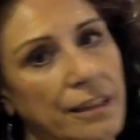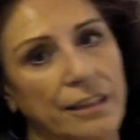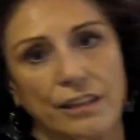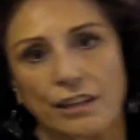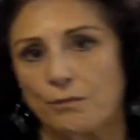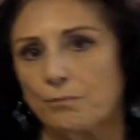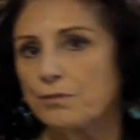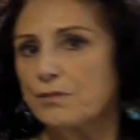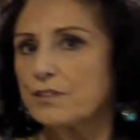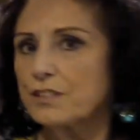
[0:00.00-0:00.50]

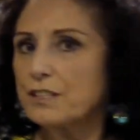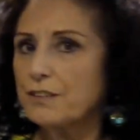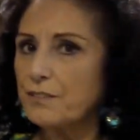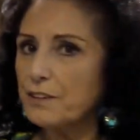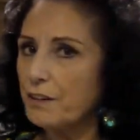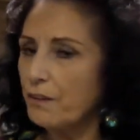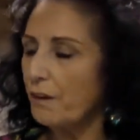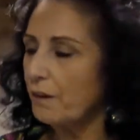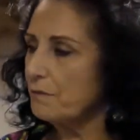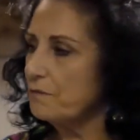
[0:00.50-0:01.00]
comfort
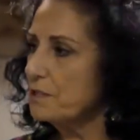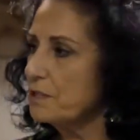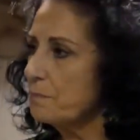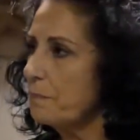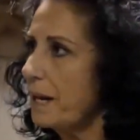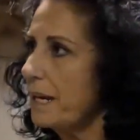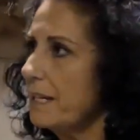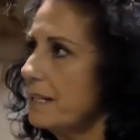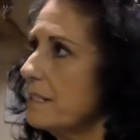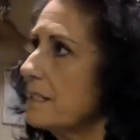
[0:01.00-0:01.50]
of your own
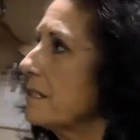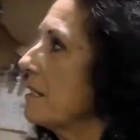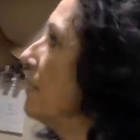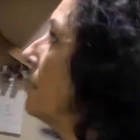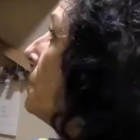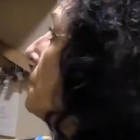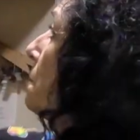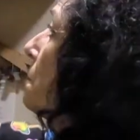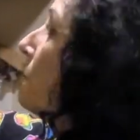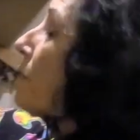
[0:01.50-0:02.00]
space.
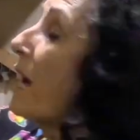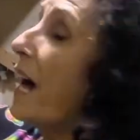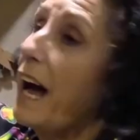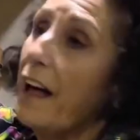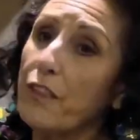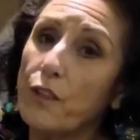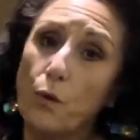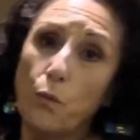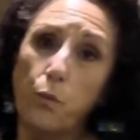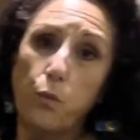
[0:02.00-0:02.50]

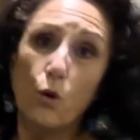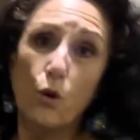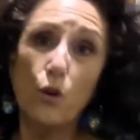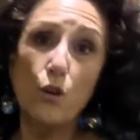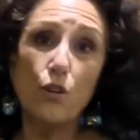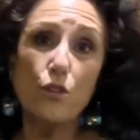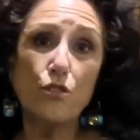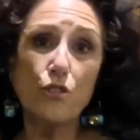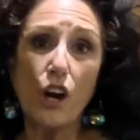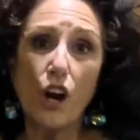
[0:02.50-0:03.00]
And the
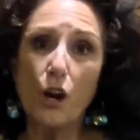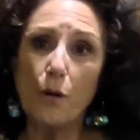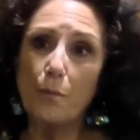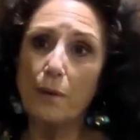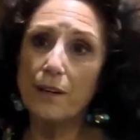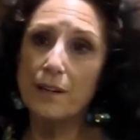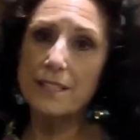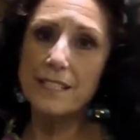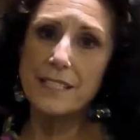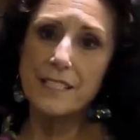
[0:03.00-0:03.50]
wardrobe,
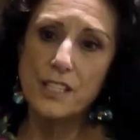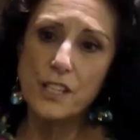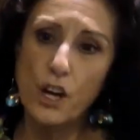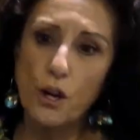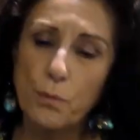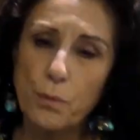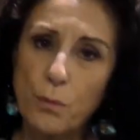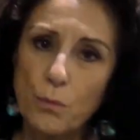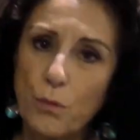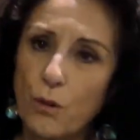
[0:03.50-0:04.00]
because it's an
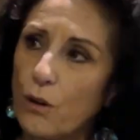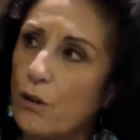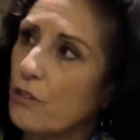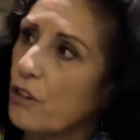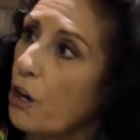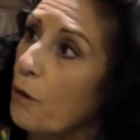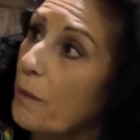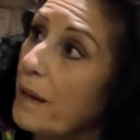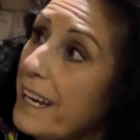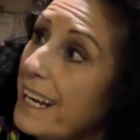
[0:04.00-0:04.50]
open
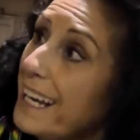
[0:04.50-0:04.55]
wardrobe,